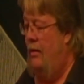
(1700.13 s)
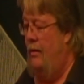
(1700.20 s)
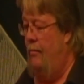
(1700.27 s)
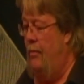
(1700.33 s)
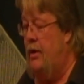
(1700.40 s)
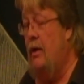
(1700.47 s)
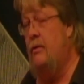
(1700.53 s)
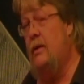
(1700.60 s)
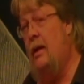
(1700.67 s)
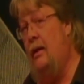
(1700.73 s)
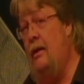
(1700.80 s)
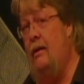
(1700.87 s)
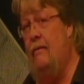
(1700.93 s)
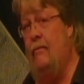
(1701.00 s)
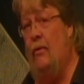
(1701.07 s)
because I
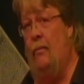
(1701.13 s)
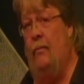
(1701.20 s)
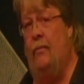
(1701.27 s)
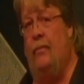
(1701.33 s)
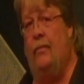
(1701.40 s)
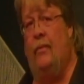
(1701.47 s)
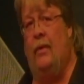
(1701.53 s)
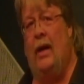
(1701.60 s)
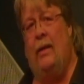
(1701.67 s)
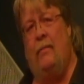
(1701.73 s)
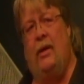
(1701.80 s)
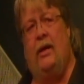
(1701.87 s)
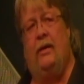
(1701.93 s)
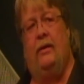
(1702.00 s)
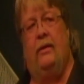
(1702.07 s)
love them.
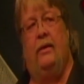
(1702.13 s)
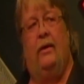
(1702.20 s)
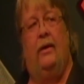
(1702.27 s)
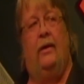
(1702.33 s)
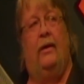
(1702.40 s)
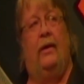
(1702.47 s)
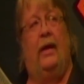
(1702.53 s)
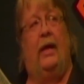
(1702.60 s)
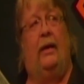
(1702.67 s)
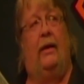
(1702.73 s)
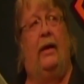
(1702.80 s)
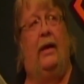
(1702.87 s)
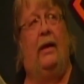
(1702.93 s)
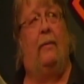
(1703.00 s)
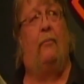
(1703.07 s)
Amen. And
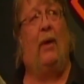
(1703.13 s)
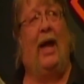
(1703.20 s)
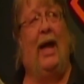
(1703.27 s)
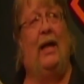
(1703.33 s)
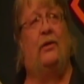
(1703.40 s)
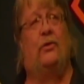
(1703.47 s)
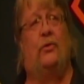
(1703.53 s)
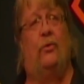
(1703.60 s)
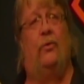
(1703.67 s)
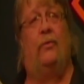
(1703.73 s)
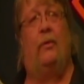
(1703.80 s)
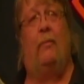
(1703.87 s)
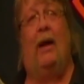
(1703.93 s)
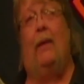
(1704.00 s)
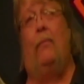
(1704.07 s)
a pastor,
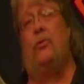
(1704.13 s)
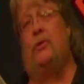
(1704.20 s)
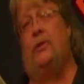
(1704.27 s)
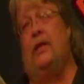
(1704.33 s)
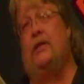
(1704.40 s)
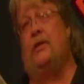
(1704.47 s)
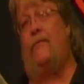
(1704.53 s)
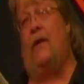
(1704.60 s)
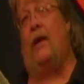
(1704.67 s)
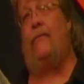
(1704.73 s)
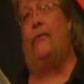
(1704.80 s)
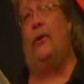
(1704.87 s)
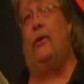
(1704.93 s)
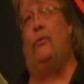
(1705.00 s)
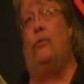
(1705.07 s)
the Bible says, if I
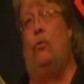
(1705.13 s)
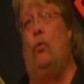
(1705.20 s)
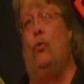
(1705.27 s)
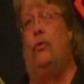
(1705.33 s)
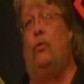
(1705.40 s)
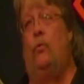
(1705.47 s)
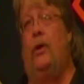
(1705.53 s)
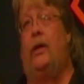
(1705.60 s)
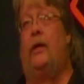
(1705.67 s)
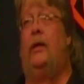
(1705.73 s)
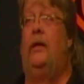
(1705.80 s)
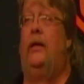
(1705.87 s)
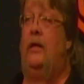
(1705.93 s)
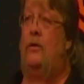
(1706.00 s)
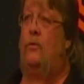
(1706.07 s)
fail to warn the wicked
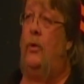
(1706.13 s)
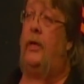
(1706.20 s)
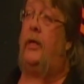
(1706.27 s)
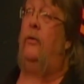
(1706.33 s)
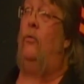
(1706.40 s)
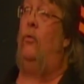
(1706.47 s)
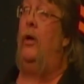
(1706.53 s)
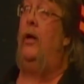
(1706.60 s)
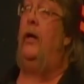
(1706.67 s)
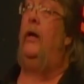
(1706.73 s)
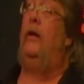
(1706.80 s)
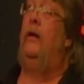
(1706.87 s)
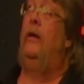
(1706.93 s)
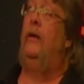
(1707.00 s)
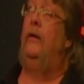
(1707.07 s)
in his wicked way,
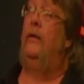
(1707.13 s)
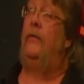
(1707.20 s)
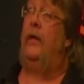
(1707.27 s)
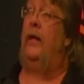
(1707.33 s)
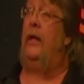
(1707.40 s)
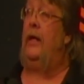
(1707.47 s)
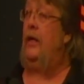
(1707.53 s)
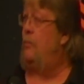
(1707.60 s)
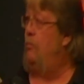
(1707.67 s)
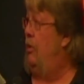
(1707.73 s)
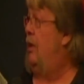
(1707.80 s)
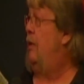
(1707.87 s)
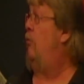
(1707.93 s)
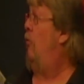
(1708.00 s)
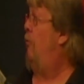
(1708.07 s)
that his
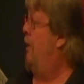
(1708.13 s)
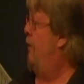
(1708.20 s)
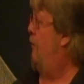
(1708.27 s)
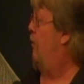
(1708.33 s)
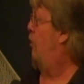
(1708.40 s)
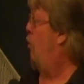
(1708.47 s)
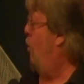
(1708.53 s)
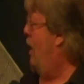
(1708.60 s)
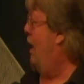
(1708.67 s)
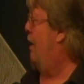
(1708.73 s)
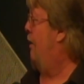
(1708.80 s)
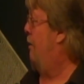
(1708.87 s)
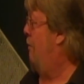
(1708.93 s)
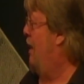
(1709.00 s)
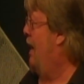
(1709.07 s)
blood will be
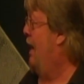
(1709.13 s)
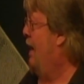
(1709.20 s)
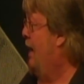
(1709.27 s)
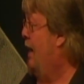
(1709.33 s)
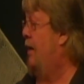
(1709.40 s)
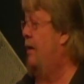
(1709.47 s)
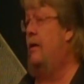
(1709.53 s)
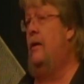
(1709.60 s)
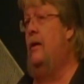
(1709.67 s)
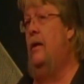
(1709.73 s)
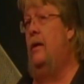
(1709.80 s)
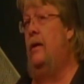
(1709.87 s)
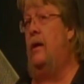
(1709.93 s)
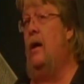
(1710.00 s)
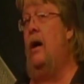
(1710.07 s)
required at my hand.
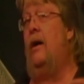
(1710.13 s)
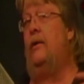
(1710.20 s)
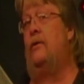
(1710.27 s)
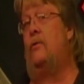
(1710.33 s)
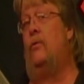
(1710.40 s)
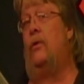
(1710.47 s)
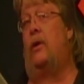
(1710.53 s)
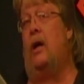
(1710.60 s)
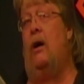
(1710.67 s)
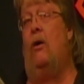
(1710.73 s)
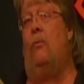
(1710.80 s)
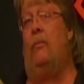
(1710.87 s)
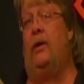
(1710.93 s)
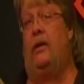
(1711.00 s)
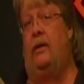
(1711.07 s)
God is going to call
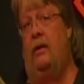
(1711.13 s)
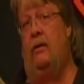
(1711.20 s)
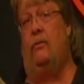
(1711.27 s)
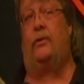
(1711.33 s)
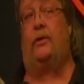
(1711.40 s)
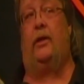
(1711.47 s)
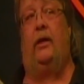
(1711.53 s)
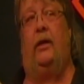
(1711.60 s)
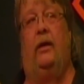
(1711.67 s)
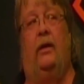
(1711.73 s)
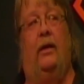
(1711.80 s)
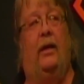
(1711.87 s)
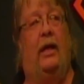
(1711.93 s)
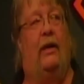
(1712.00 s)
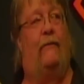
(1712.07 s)
me guilty
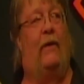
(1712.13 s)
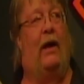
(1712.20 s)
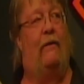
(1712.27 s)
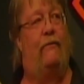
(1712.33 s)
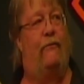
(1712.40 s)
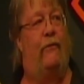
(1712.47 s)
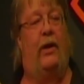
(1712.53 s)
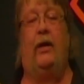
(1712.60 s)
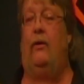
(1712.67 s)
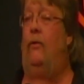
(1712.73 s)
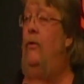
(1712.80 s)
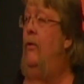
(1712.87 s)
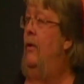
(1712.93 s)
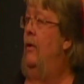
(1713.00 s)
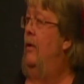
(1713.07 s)
if I fail